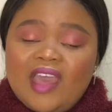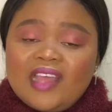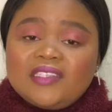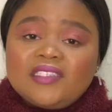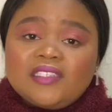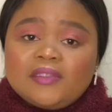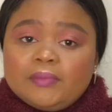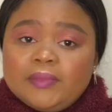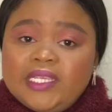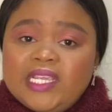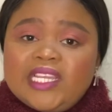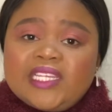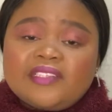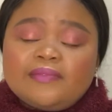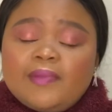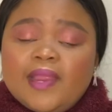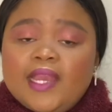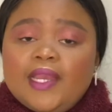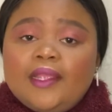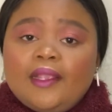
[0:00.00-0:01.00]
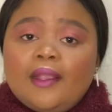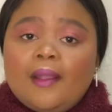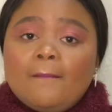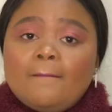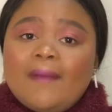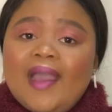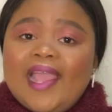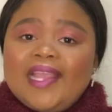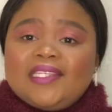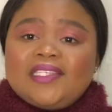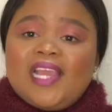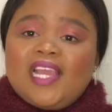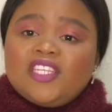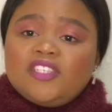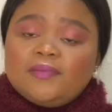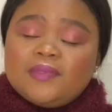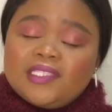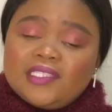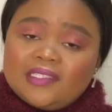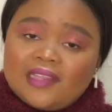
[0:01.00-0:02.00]
me explaining my
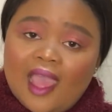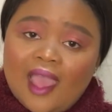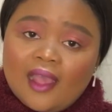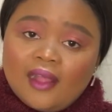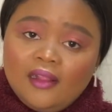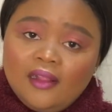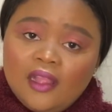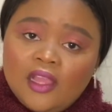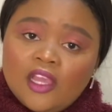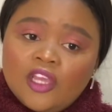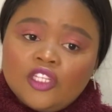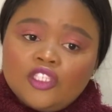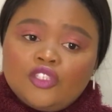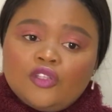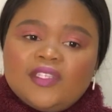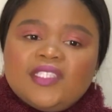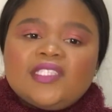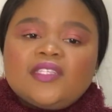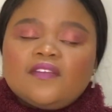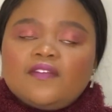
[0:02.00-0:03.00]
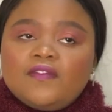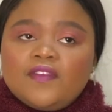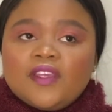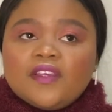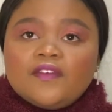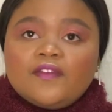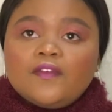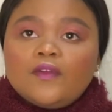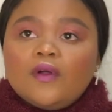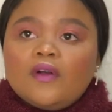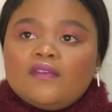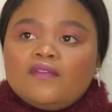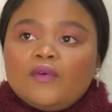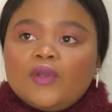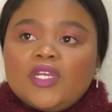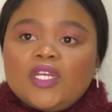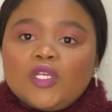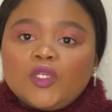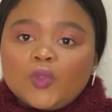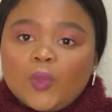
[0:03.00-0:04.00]
attachment style. So it's the fearful
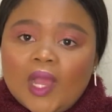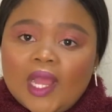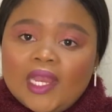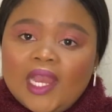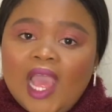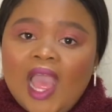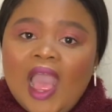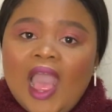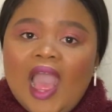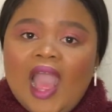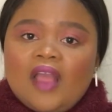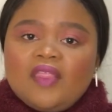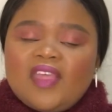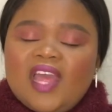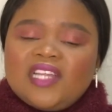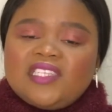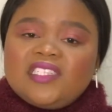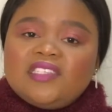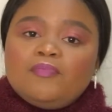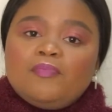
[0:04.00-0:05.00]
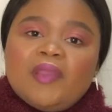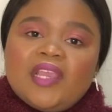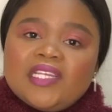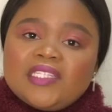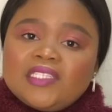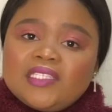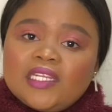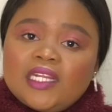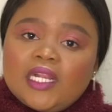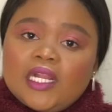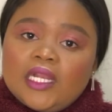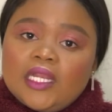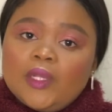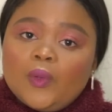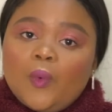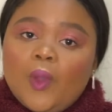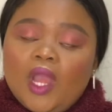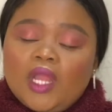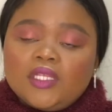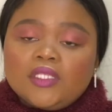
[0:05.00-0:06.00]
avoidant one, and that's basically
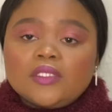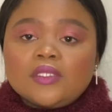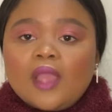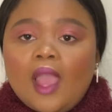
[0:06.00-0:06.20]
what